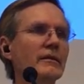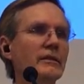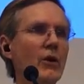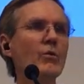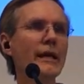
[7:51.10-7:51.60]

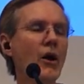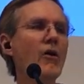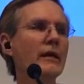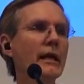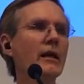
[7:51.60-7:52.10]
Don't we
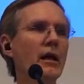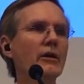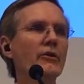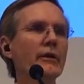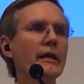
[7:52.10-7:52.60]
all get
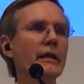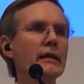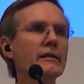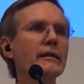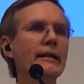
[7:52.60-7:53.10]
hungry?
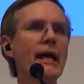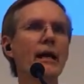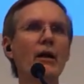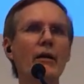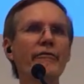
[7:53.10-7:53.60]
Isn't
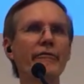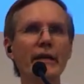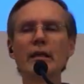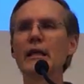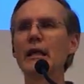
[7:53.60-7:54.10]
that a
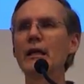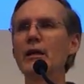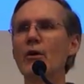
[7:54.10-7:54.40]
feeling